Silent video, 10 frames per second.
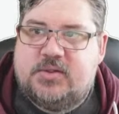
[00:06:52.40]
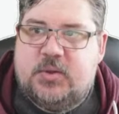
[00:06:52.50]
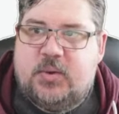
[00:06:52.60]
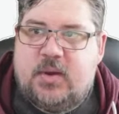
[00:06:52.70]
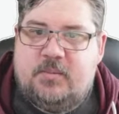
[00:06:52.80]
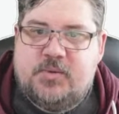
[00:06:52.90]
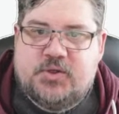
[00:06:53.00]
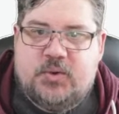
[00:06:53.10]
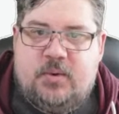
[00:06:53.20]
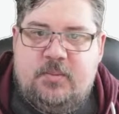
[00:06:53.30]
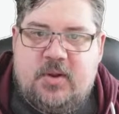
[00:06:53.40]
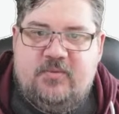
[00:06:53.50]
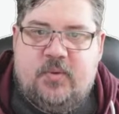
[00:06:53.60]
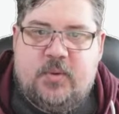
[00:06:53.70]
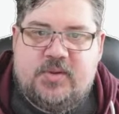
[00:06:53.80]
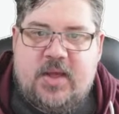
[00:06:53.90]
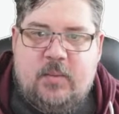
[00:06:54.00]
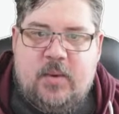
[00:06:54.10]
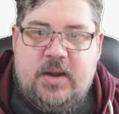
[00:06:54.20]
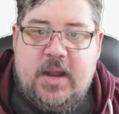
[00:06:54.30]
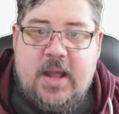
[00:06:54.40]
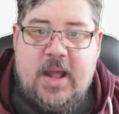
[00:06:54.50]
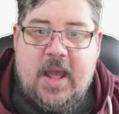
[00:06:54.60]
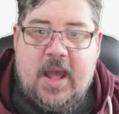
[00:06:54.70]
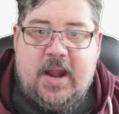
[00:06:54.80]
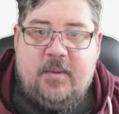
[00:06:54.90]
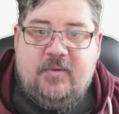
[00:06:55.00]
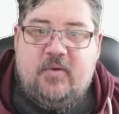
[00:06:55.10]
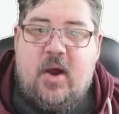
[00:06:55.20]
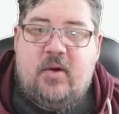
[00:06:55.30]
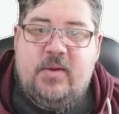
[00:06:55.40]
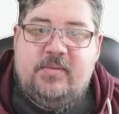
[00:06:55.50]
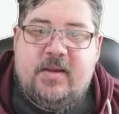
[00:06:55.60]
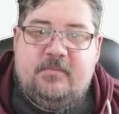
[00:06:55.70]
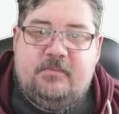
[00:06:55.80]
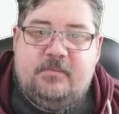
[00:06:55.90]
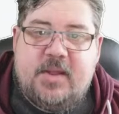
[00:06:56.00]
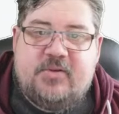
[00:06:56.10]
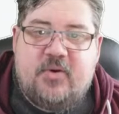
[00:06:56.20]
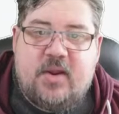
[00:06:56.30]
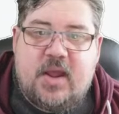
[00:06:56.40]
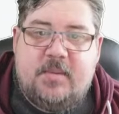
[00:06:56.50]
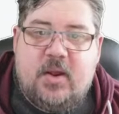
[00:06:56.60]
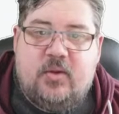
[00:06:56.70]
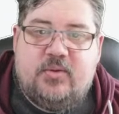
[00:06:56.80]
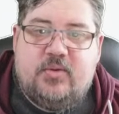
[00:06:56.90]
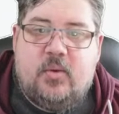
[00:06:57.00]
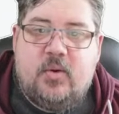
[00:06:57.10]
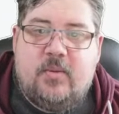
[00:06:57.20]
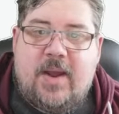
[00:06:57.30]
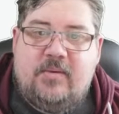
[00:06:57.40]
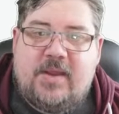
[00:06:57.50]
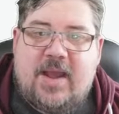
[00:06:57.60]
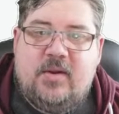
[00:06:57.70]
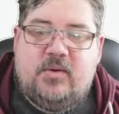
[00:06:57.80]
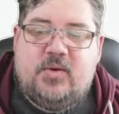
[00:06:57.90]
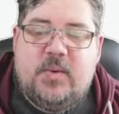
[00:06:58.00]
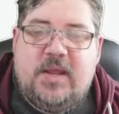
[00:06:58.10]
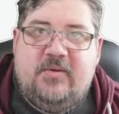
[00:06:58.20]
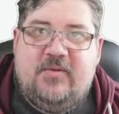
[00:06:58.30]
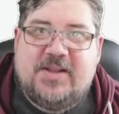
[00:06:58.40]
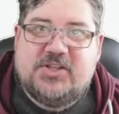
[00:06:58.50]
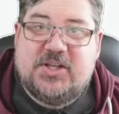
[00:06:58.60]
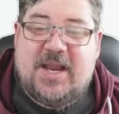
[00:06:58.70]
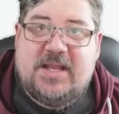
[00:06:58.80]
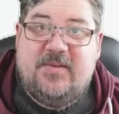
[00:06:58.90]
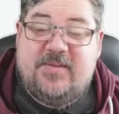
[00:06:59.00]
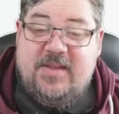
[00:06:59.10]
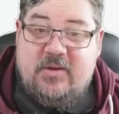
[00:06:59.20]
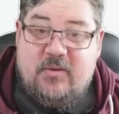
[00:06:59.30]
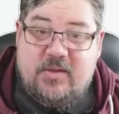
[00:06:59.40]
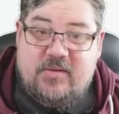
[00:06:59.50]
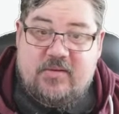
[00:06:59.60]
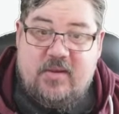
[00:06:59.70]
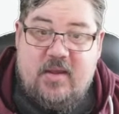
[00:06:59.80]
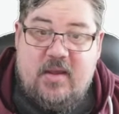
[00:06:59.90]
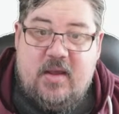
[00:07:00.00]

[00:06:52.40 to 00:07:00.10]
talk, I'm sure. I'm looking forward to that one. And then we've got Arundam Mitra coming on to talk around how do we fetch selective secrets